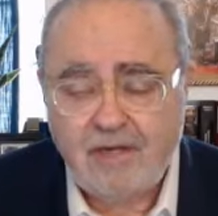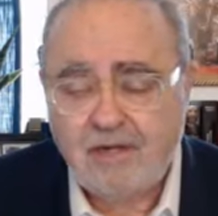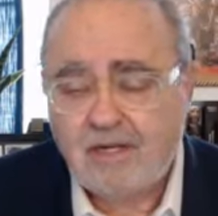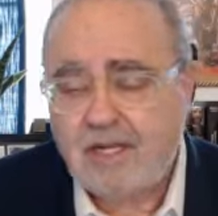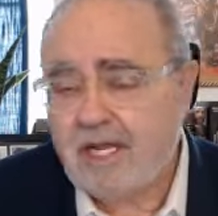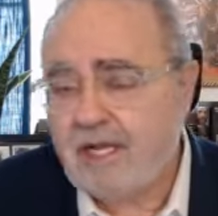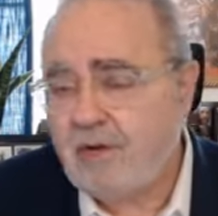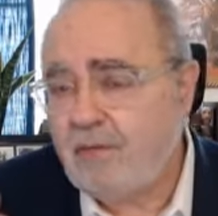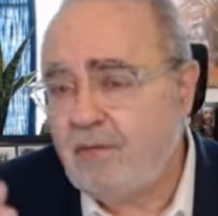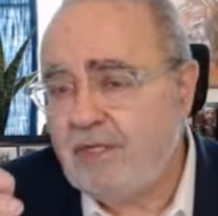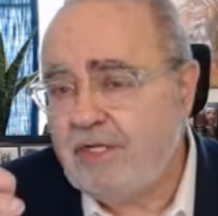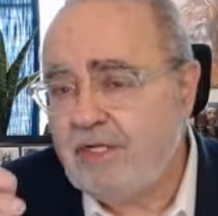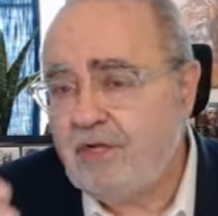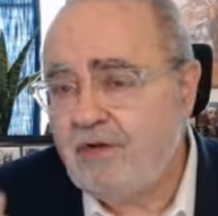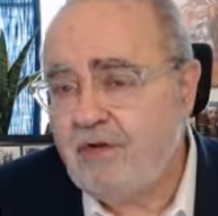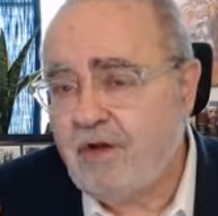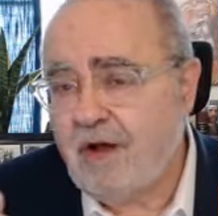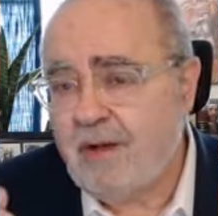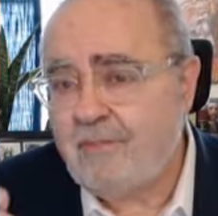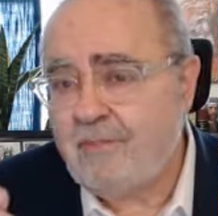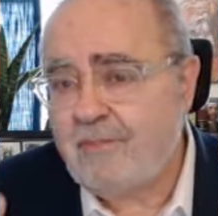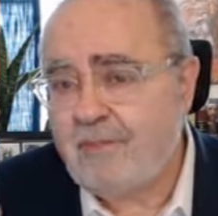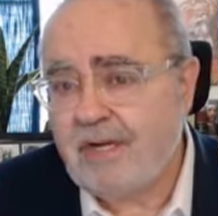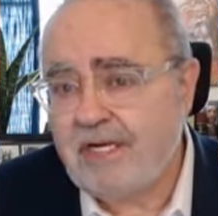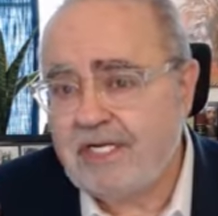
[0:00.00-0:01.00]
Okay, we do
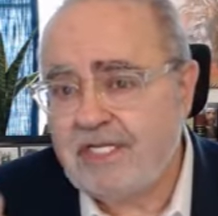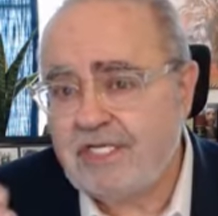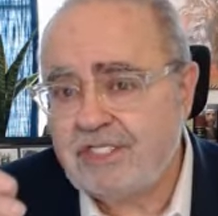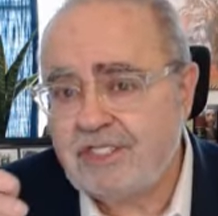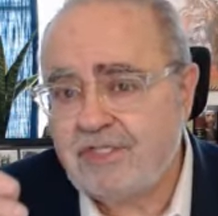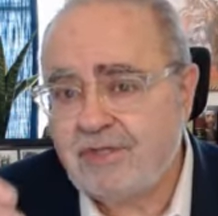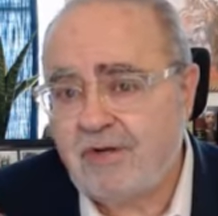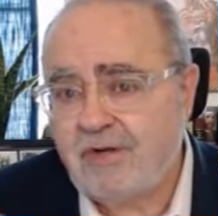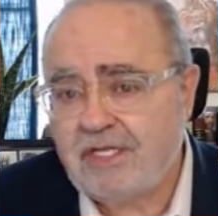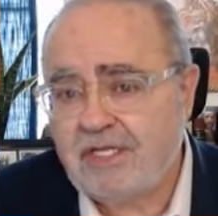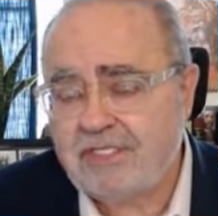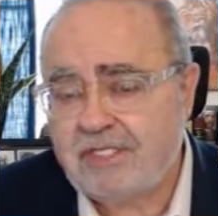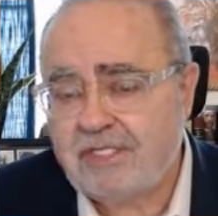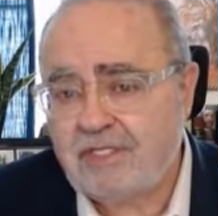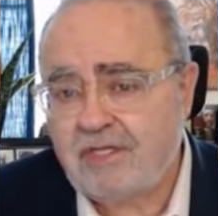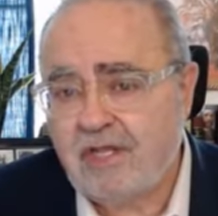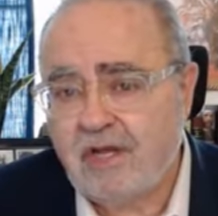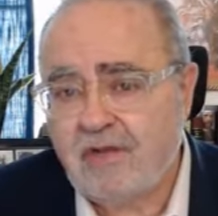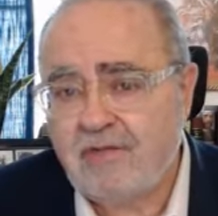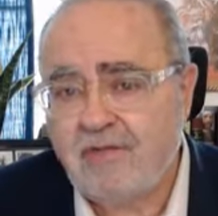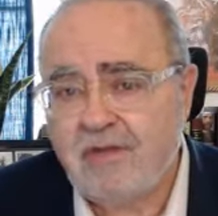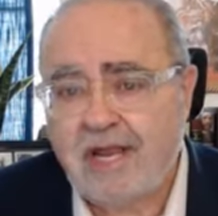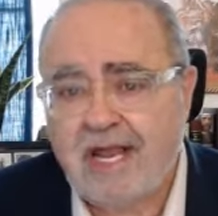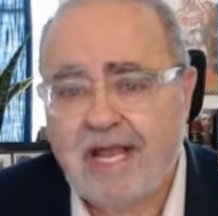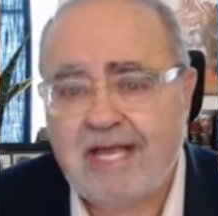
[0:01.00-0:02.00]
not punish thoughts
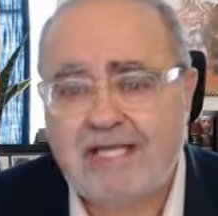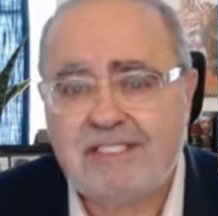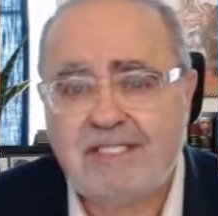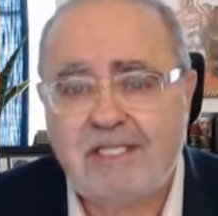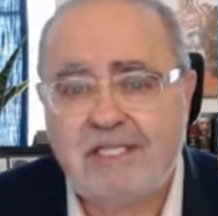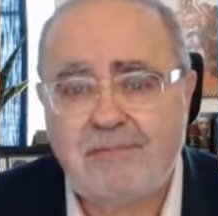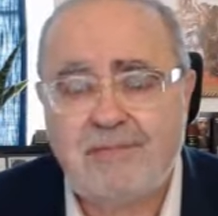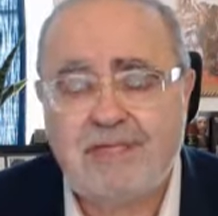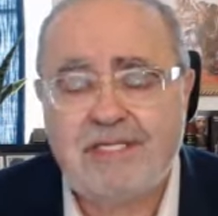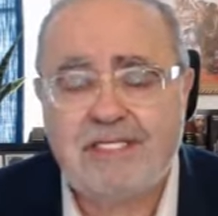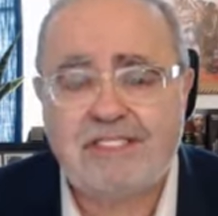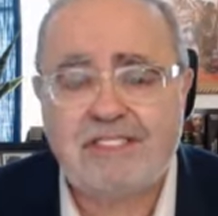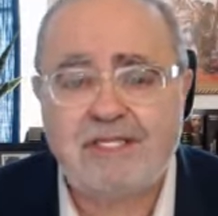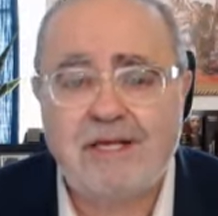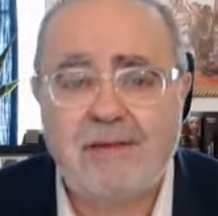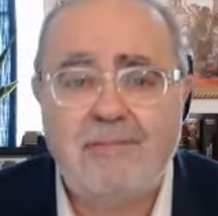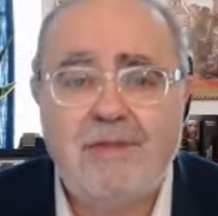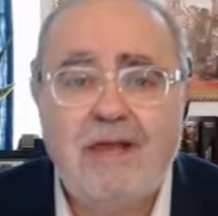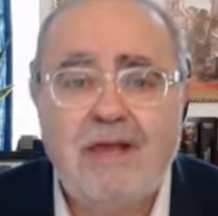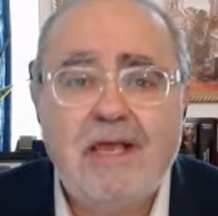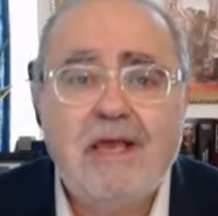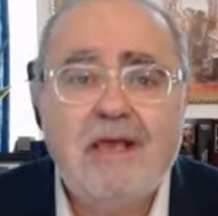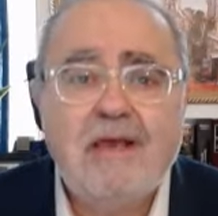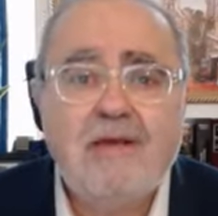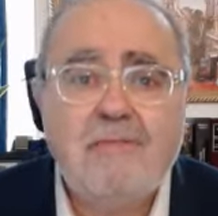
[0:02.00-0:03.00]
alone. There has to be some
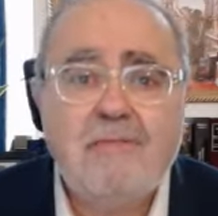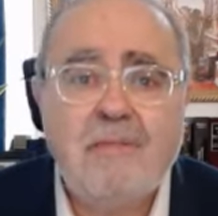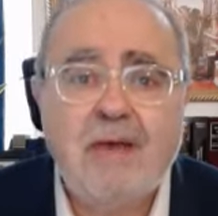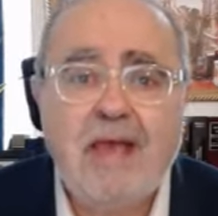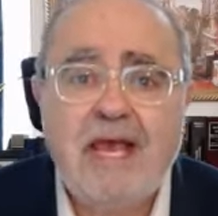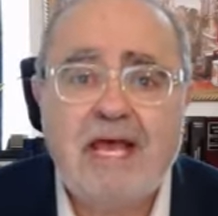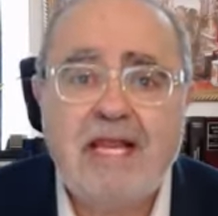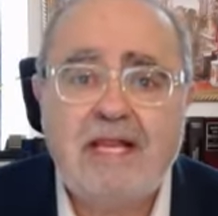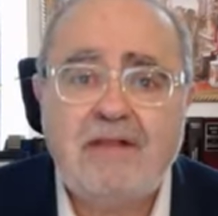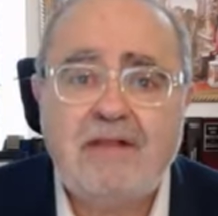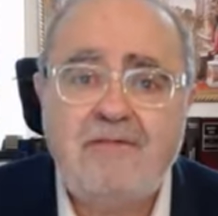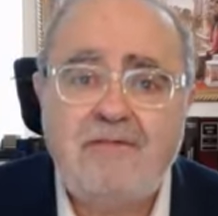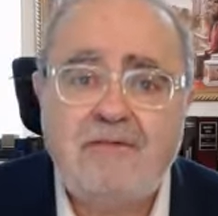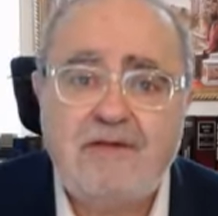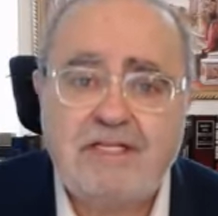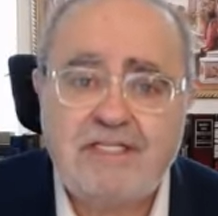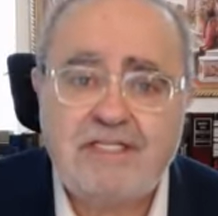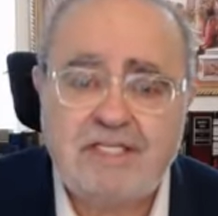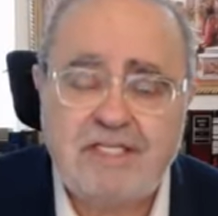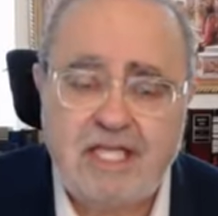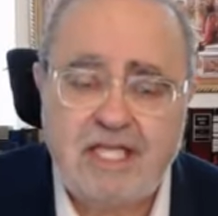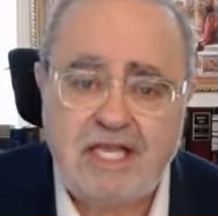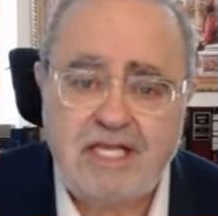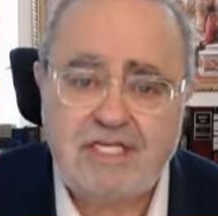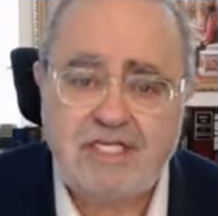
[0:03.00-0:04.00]

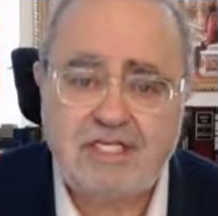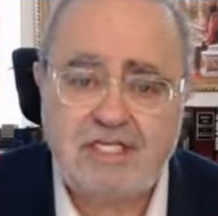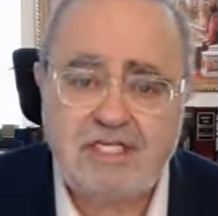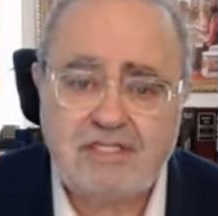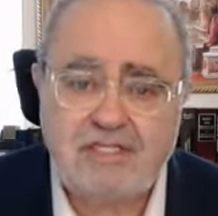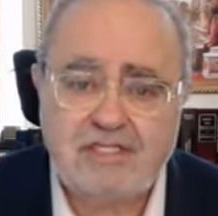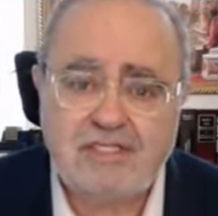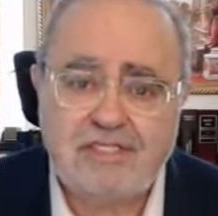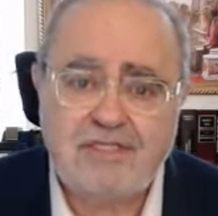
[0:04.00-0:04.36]
manifestation,